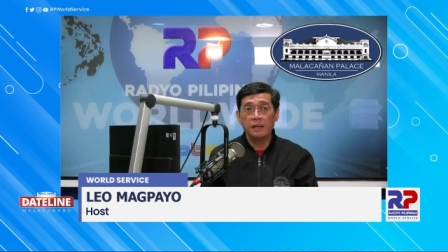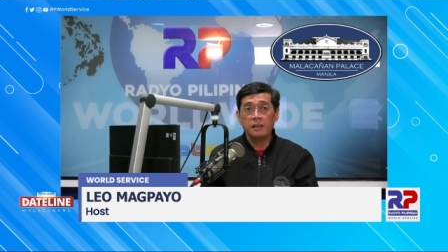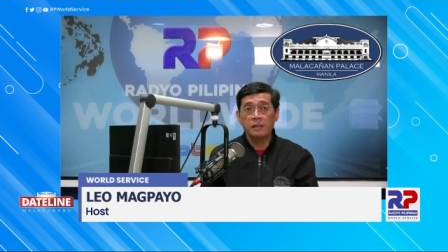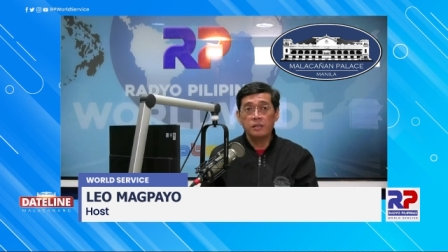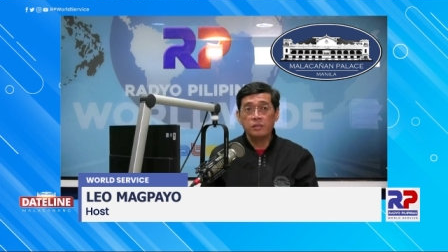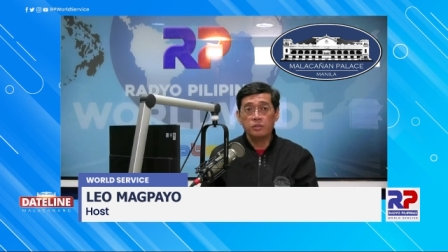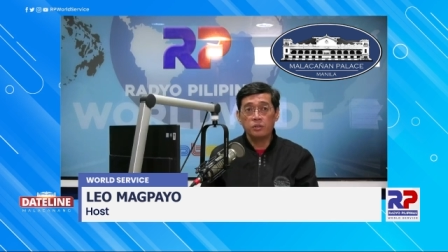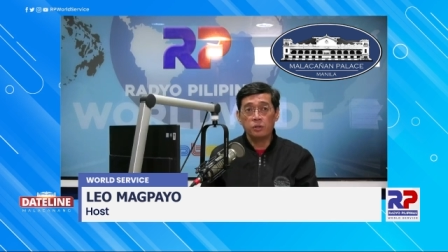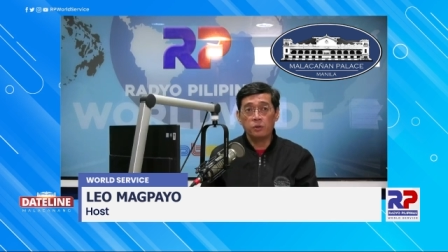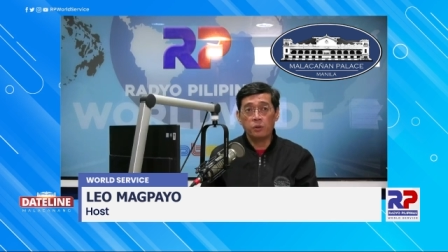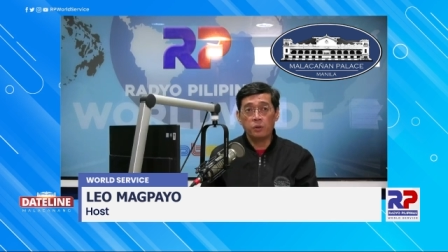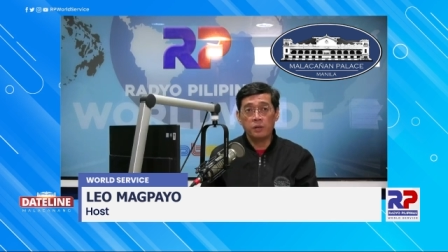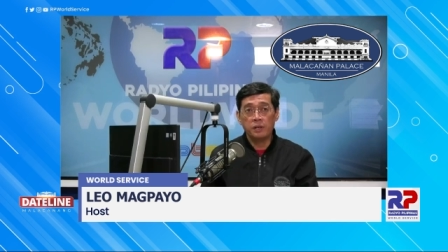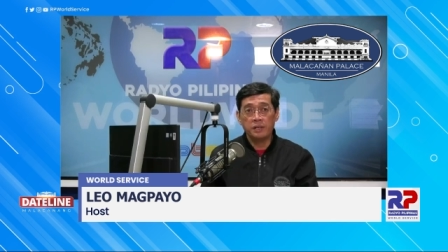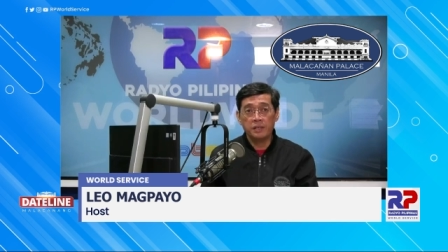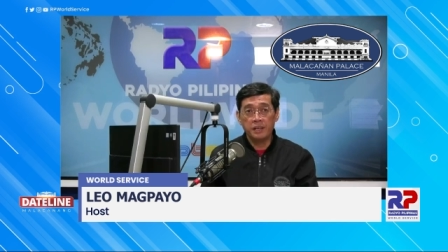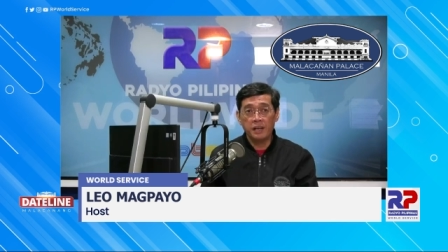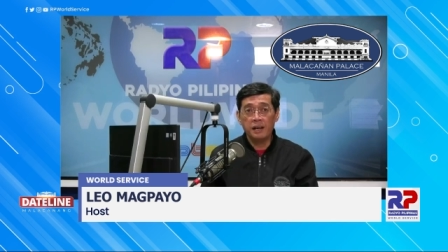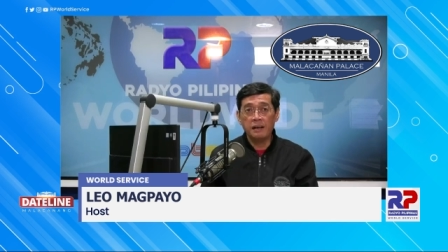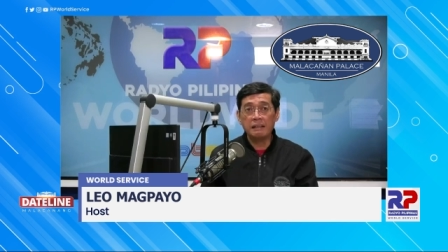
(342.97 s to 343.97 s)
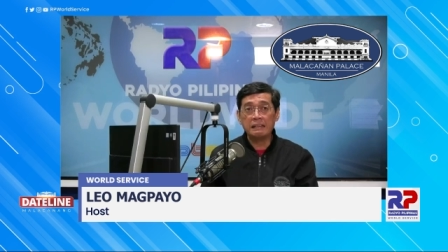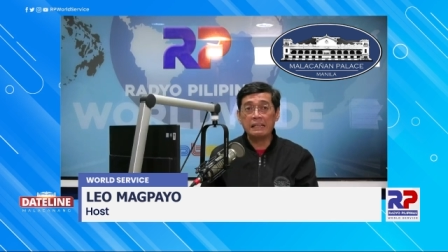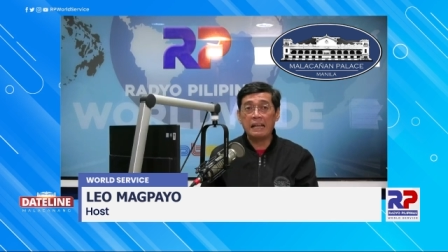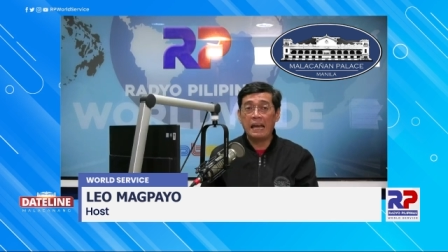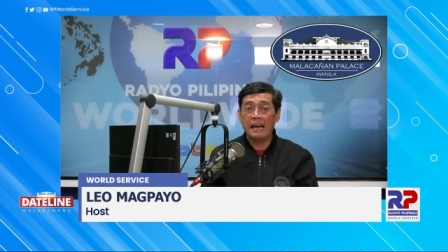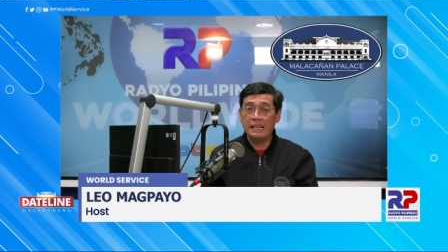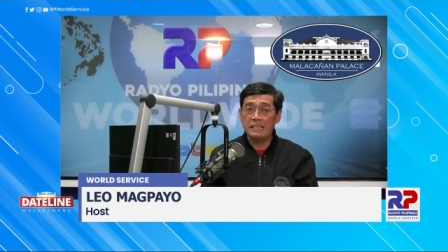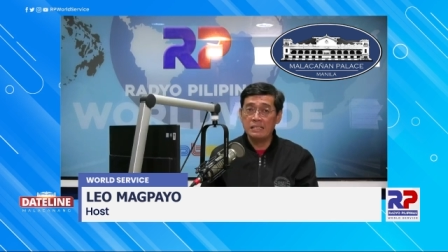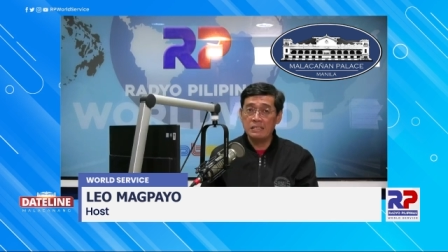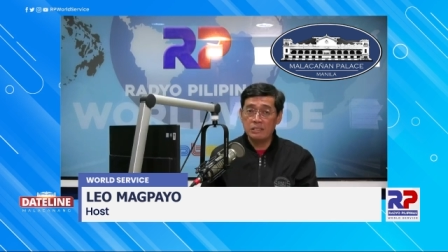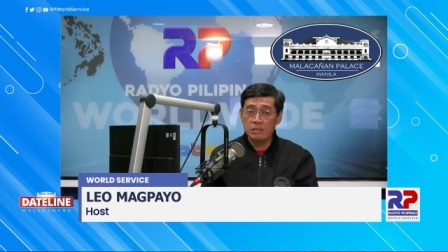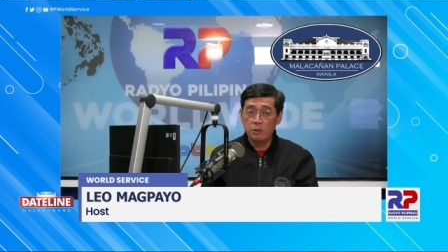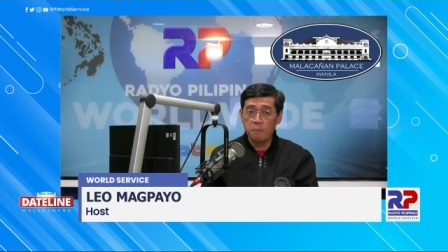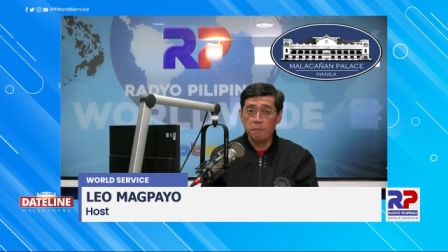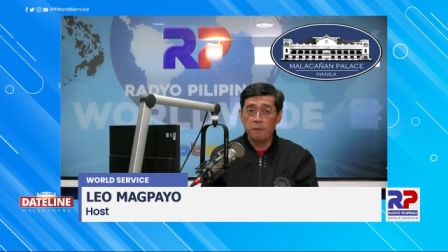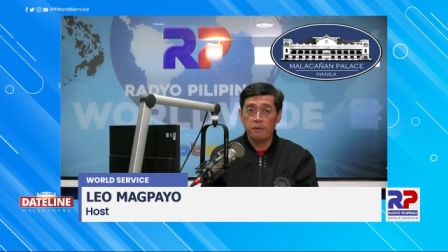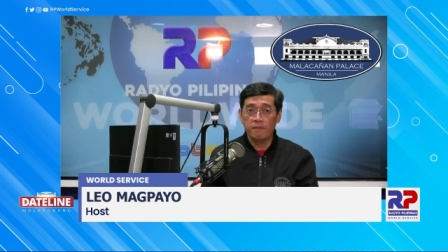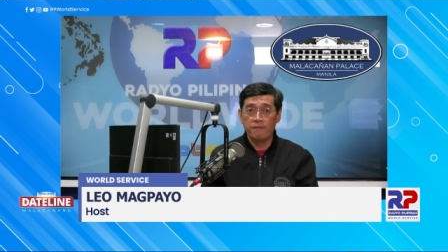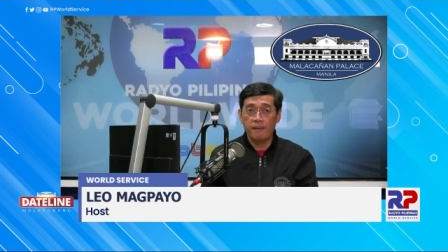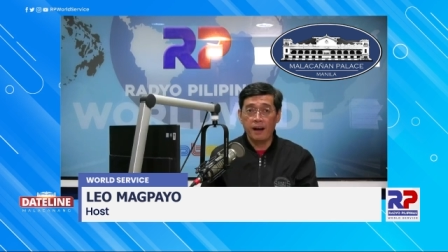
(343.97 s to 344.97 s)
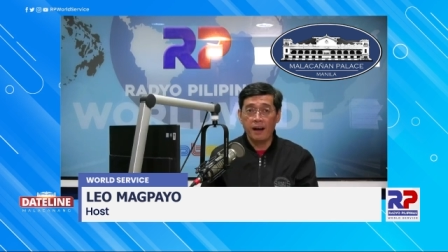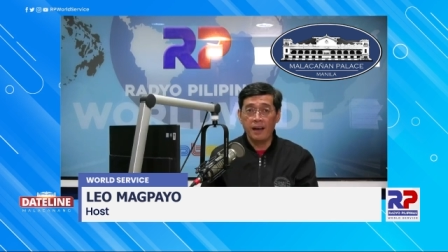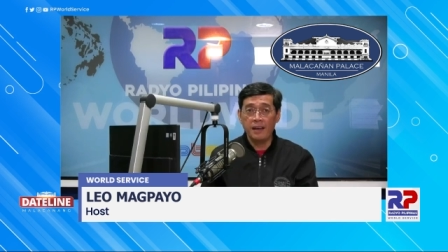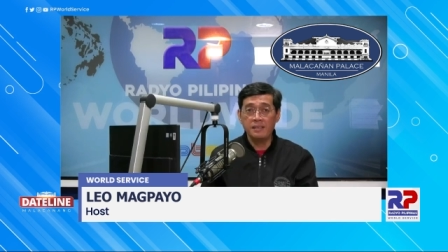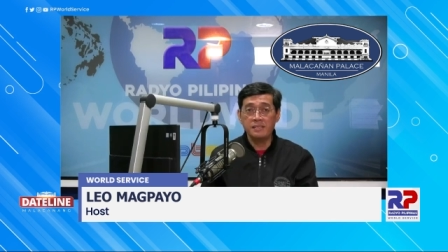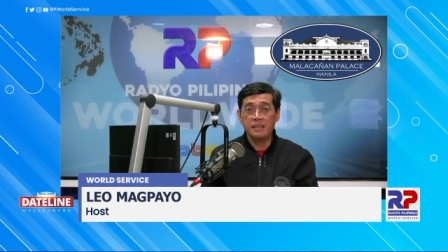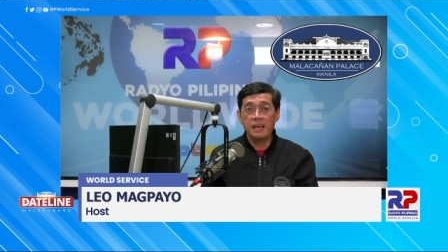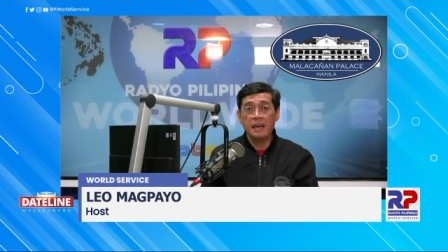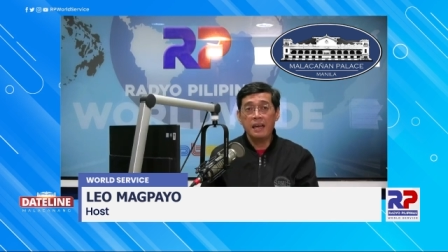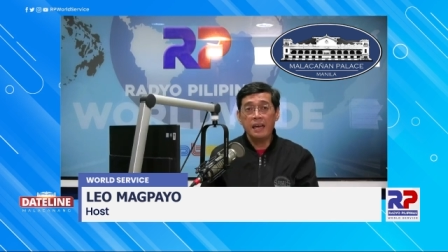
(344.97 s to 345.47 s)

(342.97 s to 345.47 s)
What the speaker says: to conduct and supervise